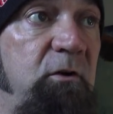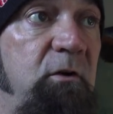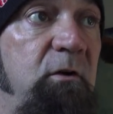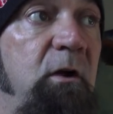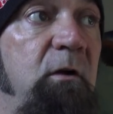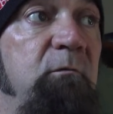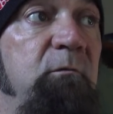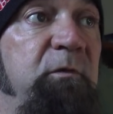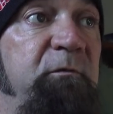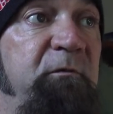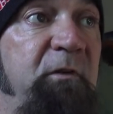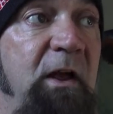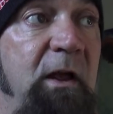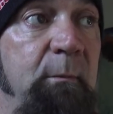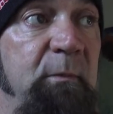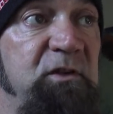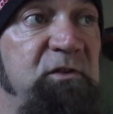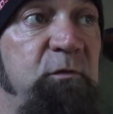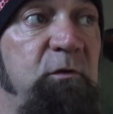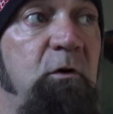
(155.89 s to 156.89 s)
are
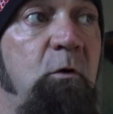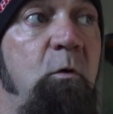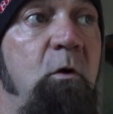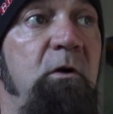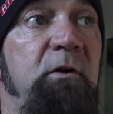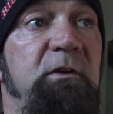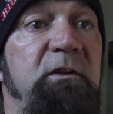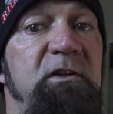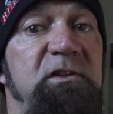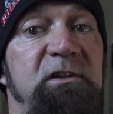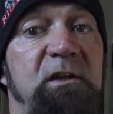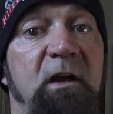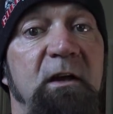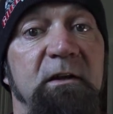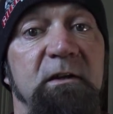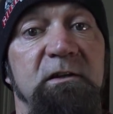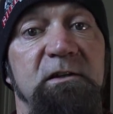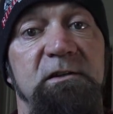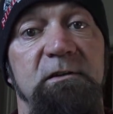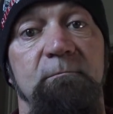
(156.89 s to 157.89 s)
famous for quoting the
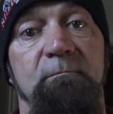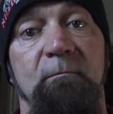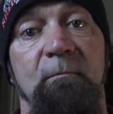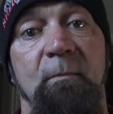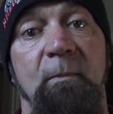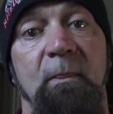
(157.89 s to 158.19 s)
studies,